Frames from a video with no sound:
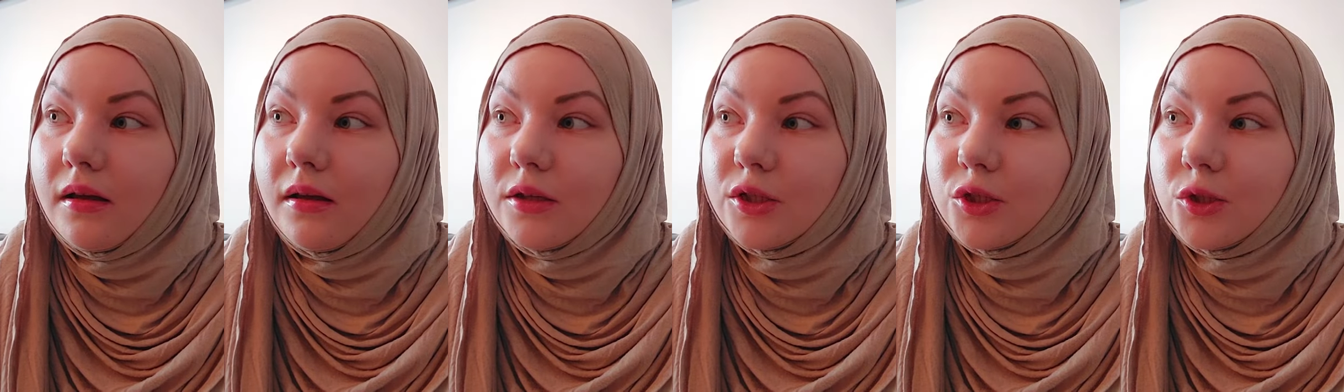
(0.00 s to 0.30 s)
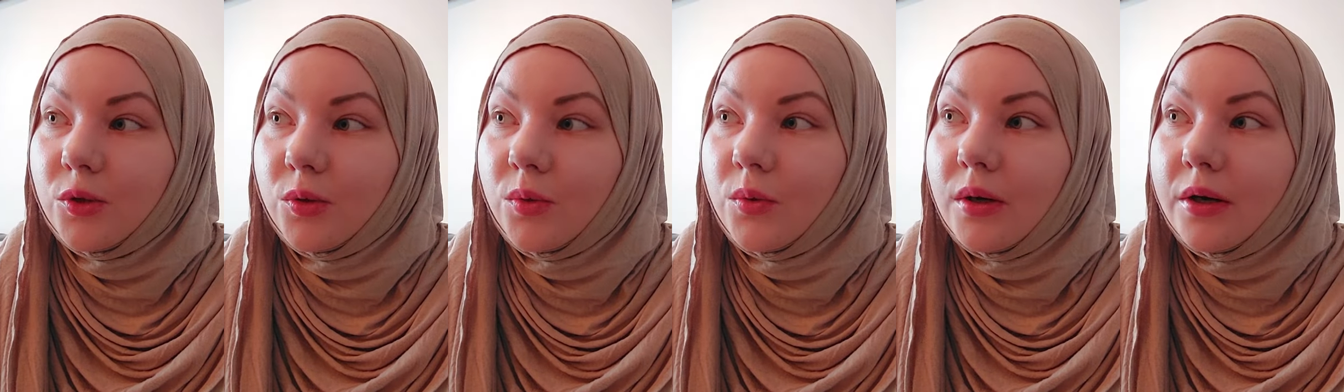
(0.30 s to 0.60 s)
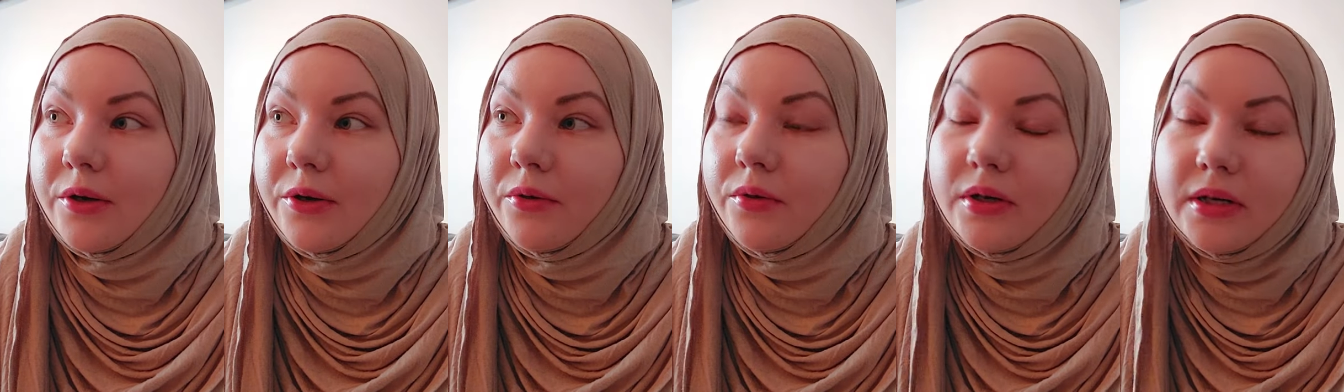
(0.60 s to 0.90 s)
So,
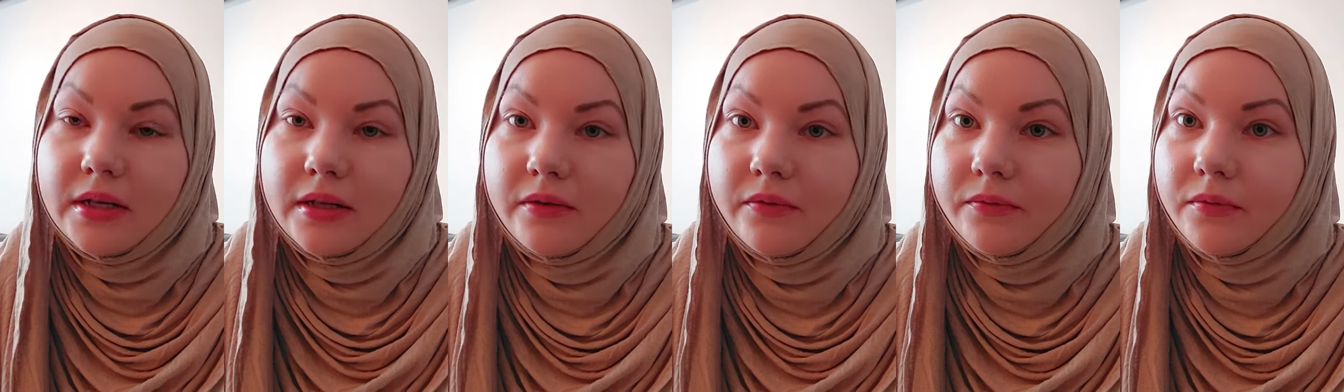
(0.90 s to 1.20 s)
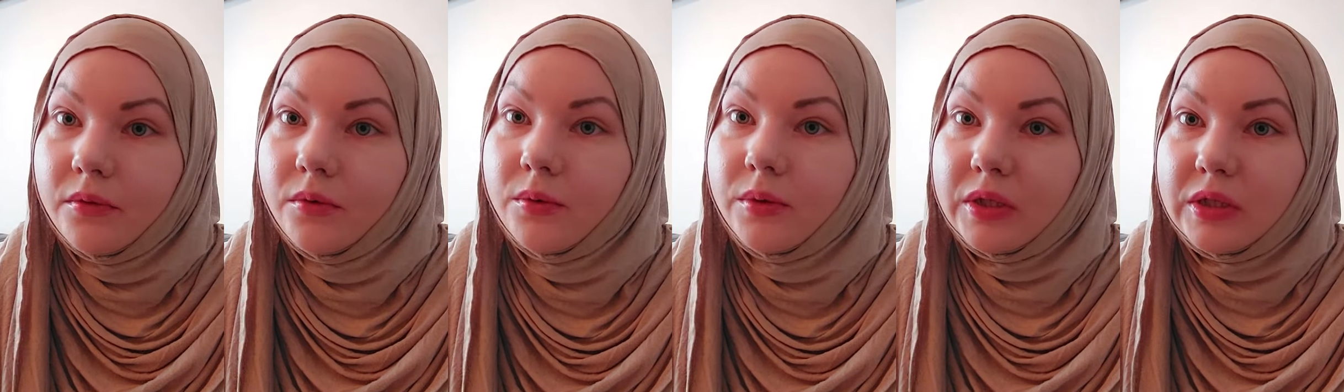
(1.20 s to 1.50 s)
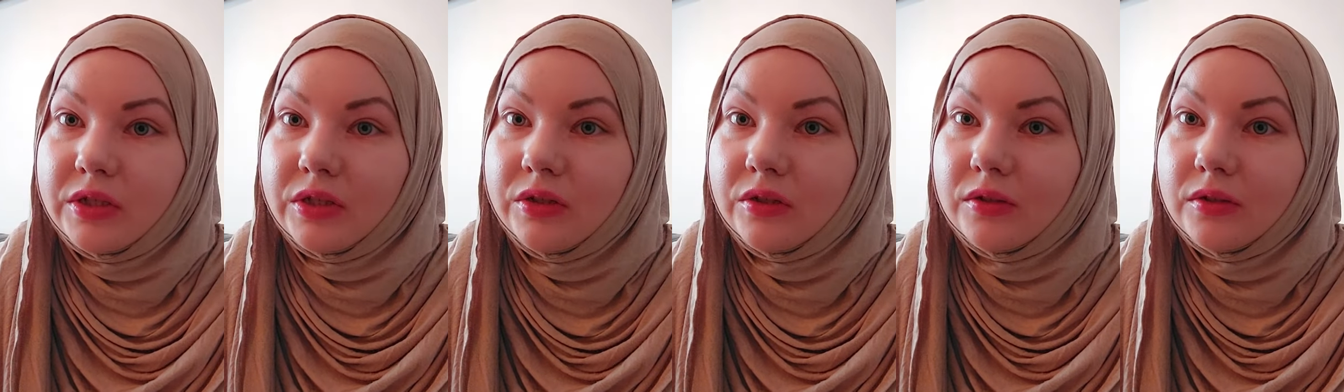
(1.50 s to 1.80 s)
are you really following
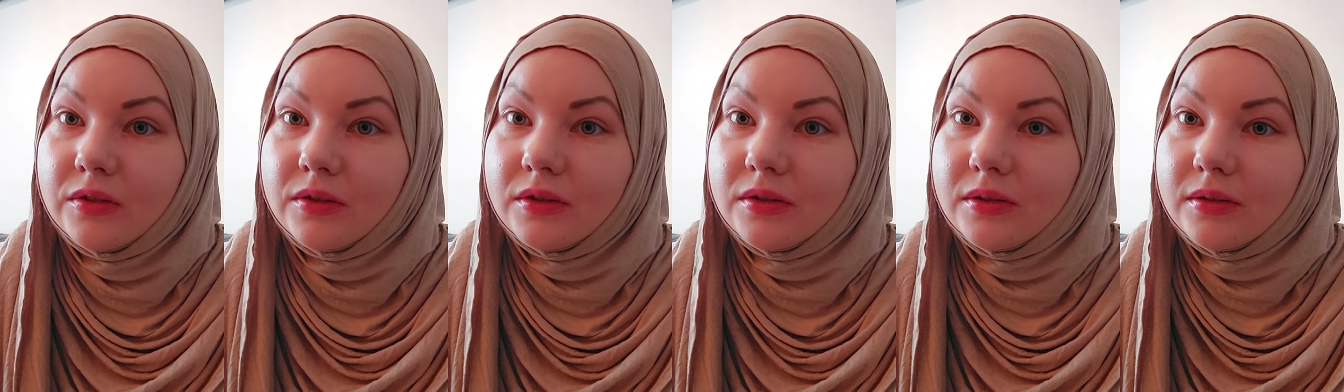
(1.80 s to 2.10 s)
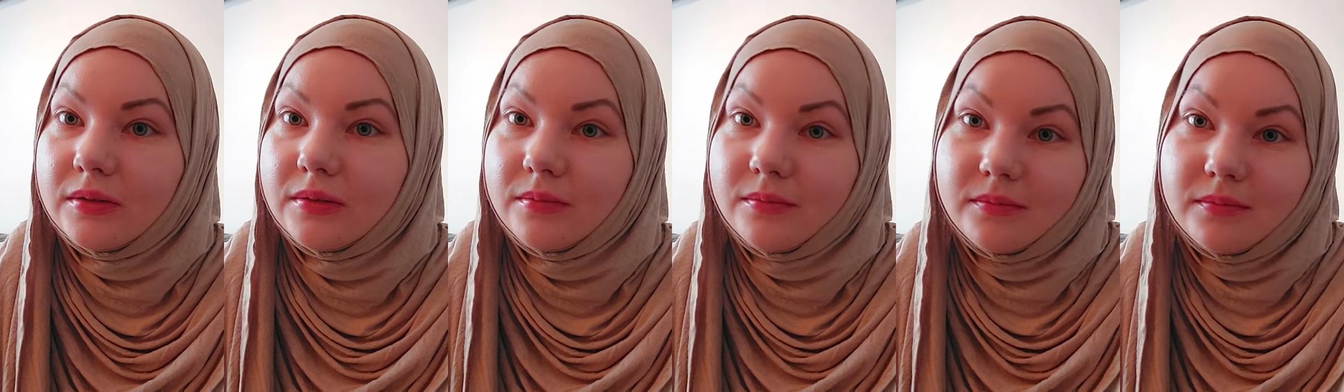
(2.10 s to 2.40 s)
Jesus?